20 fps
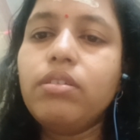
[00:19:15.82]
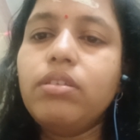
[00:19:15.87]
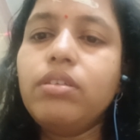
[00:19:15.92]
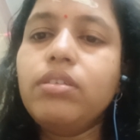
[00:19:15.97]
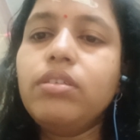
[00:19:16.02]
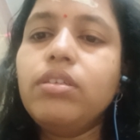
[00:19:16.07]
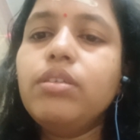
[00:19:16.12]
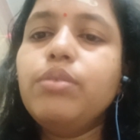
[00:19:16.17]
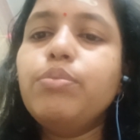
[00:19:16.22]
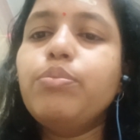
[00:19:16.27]

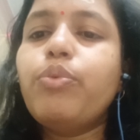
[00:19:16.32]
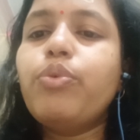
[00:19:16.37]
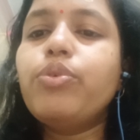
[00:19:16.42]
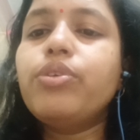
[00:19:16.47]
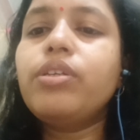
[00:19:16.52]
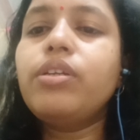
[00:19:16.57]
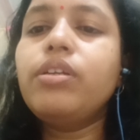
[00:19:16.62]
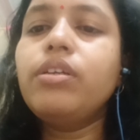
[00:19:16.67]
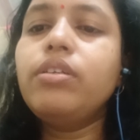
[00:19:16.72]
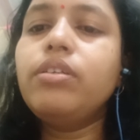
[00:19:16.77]
This is
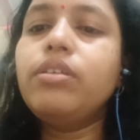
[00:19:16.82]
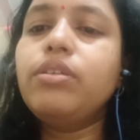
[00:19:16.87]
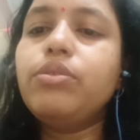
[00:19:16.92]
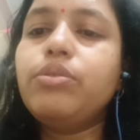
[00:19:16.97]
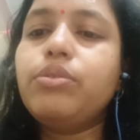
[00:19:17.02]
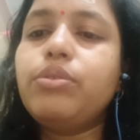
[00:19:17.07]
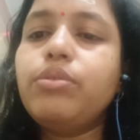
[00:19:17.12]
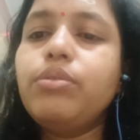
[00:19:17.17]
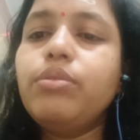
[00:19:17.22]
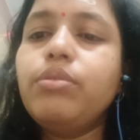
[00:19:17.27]
mostly
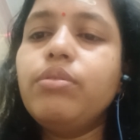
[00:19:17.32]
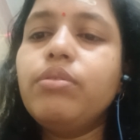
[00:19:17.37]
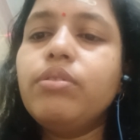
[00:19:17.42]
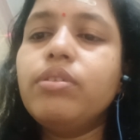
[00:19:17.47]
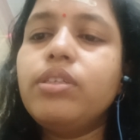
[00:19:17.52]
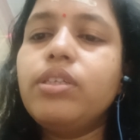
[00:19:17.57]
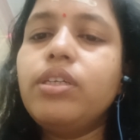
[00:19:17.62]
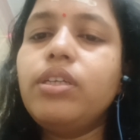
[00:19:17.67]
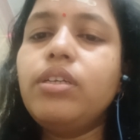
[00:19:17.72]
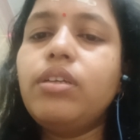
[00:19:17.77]
due to
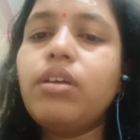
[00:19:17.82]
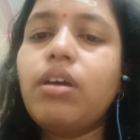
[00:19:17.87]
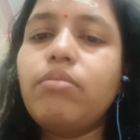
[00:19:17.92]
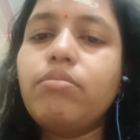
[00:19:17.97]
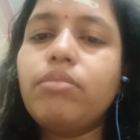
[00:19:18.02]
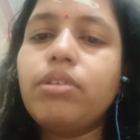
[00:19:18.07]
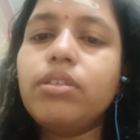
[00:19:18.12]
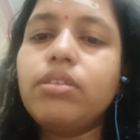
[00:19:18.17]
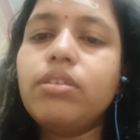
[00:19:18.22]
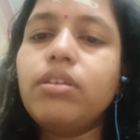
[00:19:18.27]
seed
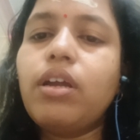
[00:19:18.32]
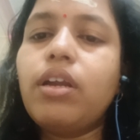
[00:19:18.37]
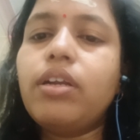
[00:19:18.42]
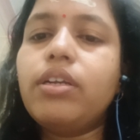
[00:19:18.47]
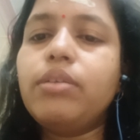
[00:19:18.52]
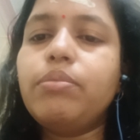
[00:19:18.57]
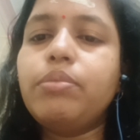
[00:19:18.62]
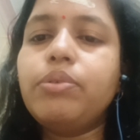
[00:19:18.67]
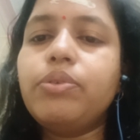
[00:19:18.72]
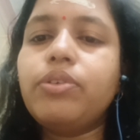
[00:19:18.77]
dormancy
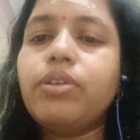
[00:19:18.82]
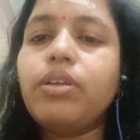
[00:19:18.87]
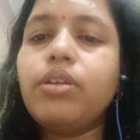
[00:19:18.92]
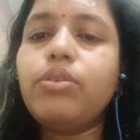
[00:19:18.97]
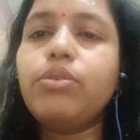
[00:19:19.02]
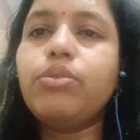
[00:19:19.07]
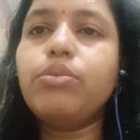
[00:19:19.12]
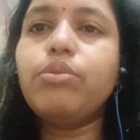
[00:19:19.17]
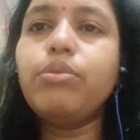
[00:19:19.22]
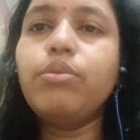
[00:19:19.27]

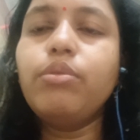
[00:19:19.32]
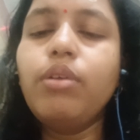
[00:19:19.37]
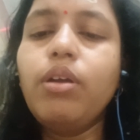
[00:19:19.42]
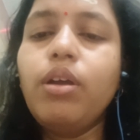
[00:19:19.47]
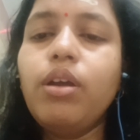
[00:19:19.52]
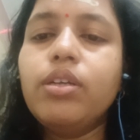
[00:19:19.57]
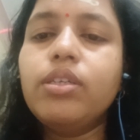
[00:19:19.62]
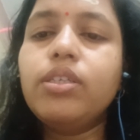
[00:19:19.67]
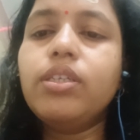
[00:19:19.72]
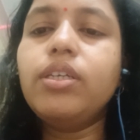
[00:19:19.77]
attributed to
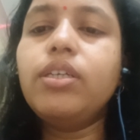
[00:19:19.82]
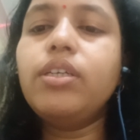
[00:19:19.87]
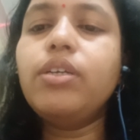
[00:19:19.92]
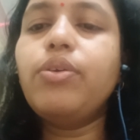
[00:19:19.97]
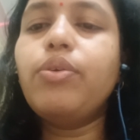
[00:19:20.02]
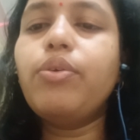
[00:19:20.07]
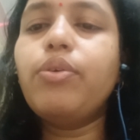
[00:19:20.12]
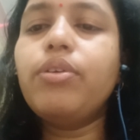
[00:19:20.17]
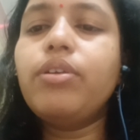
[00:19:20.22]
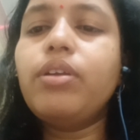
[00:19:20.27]

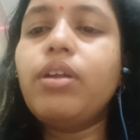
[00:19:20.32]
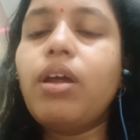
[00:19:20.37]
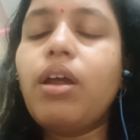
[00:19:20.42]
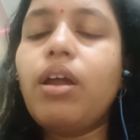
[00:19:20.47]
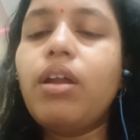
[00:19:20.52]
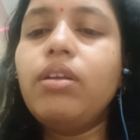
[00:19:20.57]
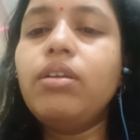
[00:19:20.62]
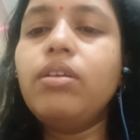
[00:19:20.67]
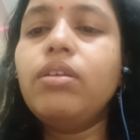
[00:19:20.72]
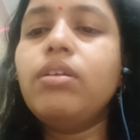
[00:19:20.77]
seed coat
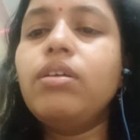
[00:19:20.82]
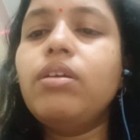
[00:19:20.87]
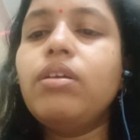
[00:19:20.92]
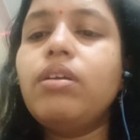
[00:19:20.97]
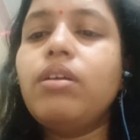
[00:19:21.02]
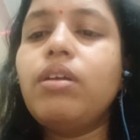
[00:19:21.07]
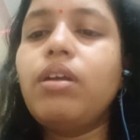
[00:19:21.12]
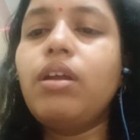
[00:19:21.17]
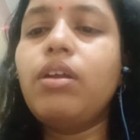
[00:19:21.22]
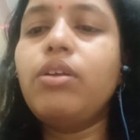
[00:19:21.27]
and
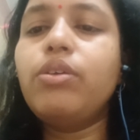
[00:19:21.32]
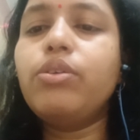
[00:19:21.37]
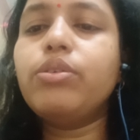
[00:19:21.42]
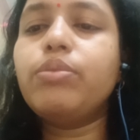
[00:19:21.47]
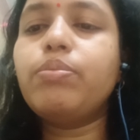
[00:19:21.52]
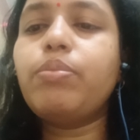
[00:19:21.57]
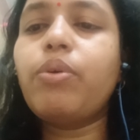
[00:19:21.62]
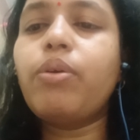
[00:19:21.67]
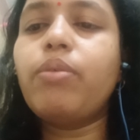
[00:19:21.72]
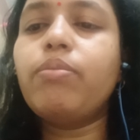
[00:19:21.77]

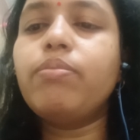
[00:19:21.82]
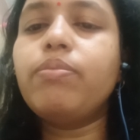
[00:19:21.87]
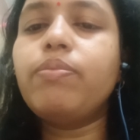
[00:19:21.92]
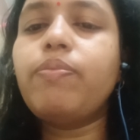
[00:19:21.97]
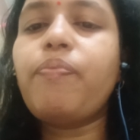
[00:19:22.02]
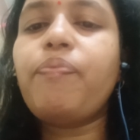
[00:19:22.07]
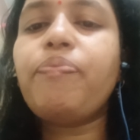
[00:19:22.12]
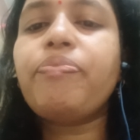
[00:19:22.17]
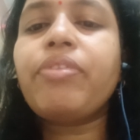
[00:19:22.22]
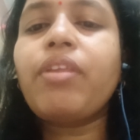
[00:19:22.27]
endosperm.
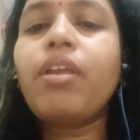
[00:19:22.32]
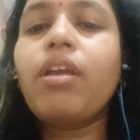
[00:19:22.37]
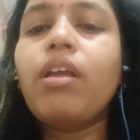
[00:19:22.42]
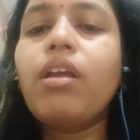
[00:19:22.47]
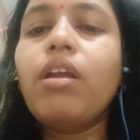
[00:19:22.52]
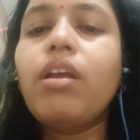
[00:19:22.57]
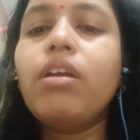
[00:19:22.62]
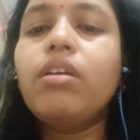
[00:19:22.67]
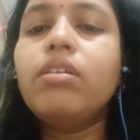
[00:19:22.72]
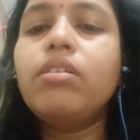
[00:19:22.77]

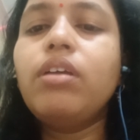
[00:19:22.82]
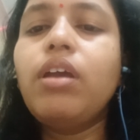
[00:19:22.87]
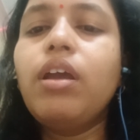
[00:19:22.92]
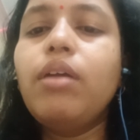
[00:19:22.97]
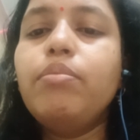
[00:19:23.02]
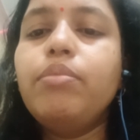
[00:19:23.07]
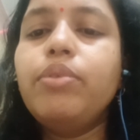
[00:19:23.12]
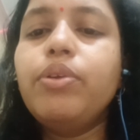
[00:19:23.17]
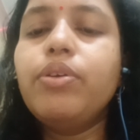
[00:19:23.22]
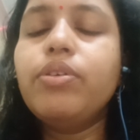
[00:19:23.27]
The
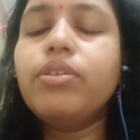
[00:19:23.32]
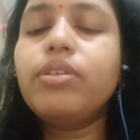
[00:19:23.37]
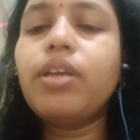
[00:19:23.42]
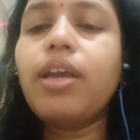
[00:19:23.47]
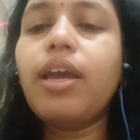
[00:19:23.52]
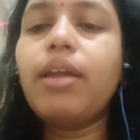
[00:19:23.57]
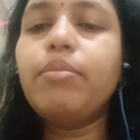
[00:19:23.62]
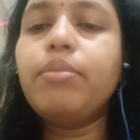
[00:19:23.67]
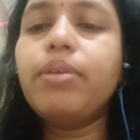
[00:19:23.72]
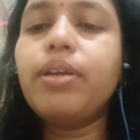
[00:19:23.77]
embryos
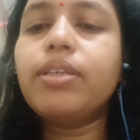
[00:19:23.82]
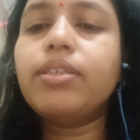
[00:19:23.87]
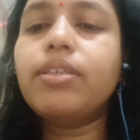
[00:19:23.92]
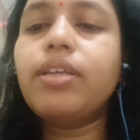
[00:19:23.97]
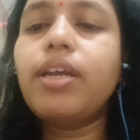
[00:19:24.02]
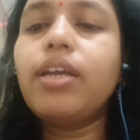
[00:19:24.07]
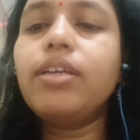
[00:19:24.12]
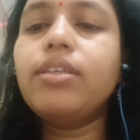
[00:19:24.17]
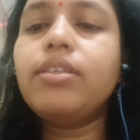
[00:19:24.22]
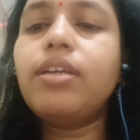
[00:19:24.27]
can be
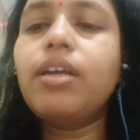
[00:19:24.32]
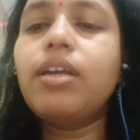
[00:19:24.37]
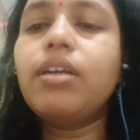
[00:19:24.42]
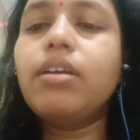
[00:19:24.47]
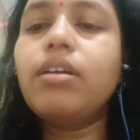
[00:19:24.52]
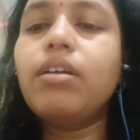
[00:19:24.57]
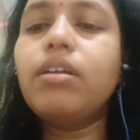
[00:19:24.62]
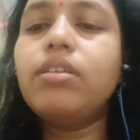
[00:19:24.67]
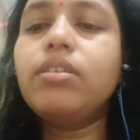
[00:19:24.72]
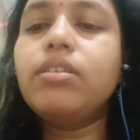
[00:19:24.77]
excised
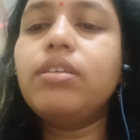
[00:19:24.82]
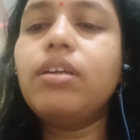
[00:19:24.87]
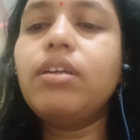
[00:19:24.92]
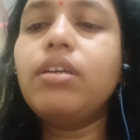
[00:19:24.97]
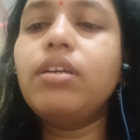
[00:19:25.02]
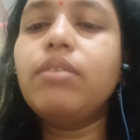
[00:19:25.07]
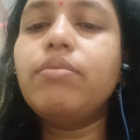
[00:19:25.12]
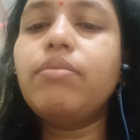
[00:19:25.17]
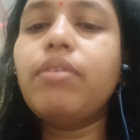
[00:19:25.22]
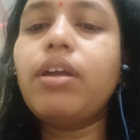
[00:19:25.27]
and
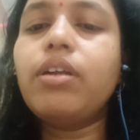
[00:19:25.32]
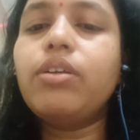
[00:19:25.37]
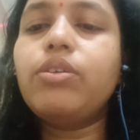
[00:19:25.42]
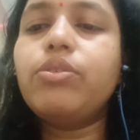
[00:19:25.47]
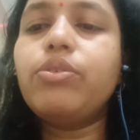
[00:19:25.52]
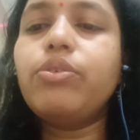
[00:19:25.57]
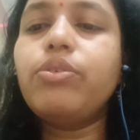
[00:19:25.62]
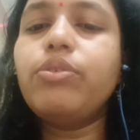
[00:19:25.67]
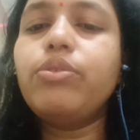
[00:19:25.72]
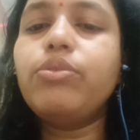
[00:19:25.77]
cultured in
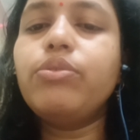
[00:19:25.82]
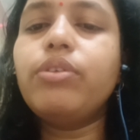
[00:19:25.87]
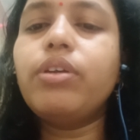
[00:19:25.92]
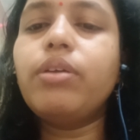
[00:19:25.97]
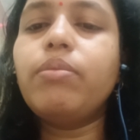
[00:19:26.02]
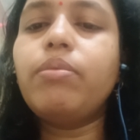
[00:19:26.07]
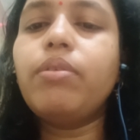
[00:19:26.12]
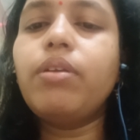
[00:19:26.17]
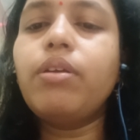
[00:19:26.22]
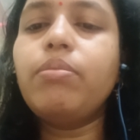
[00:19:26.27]
vitro to
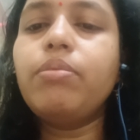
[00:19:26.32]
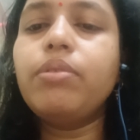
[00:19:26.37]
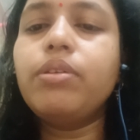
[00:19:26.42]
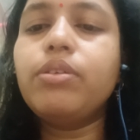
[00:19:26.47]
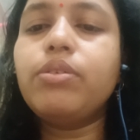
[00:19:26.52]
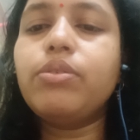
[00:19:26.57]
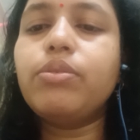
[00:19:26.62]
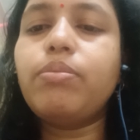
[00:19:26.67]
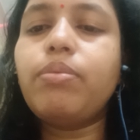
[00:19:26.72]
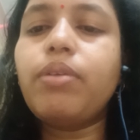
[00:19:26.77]
develop
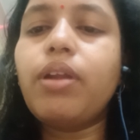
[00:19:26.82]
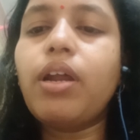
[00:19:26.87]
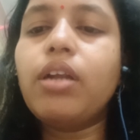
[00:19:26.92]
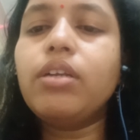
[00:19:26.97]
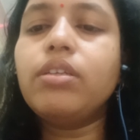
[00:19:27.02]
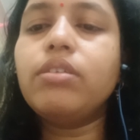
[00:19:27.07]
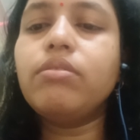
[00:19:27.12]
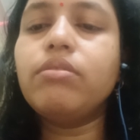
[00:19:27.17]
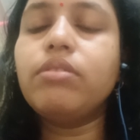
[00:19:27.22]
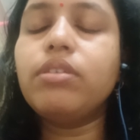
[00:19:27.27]
into
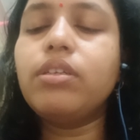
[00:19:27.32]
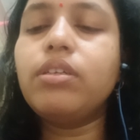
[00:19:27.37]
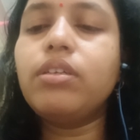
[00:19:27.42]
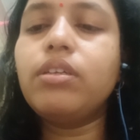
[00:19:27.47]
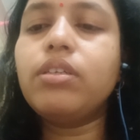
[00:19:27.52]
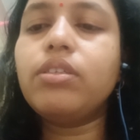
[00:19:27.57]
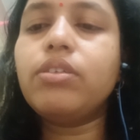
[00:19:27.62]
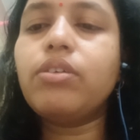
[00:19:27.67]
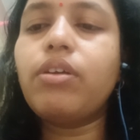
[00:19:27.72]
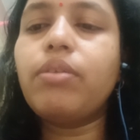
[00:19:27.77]
plants
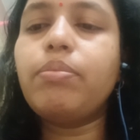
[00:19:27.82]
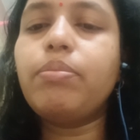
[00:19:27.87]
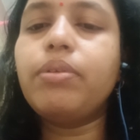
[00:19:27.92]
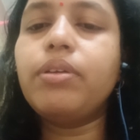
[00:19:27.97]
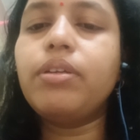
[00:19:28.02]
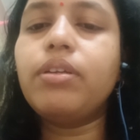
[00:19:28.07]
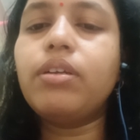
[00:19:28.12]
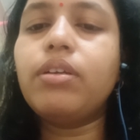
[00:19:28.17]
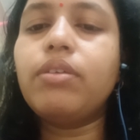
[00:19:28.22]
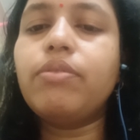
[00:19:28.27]
within a short
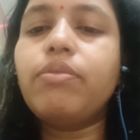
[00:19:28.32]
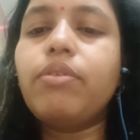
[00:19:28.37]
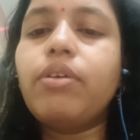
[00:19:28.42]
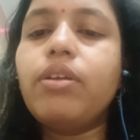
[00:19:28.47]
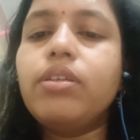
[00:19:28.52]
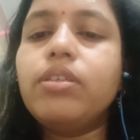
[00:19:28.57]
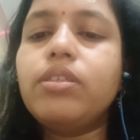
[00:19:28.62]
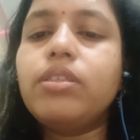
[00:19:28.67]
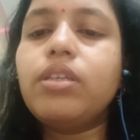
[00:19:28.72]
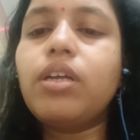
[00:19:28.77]
period.
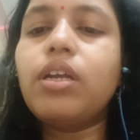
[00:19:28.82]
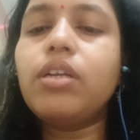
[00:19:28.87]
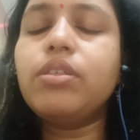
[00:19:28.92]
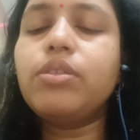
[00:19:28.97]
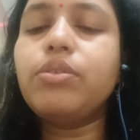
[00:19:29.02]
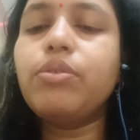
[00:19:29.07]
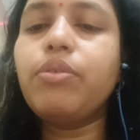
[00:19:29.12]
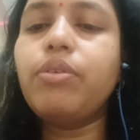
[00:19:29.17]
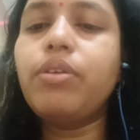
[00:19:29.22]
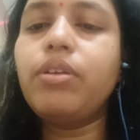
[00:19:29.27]
For
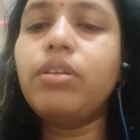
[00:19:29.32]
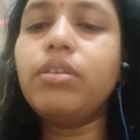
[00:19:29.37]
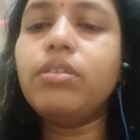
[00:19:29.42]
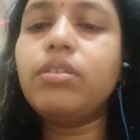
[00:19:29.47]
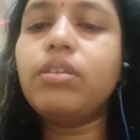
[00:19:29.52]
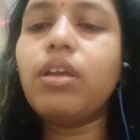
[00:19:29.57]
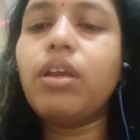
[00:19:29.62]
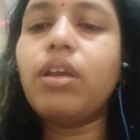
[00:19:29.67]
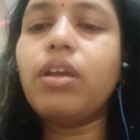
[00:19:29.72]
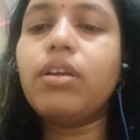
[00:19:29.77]
instance,
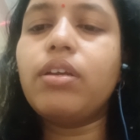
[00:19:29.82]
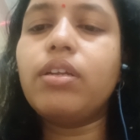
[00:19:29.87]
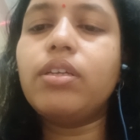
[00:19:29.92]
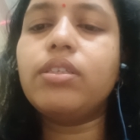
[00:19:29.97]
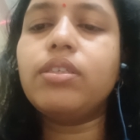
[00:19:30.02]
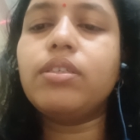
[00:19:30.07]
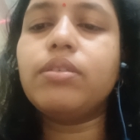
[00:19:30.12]
hollies, a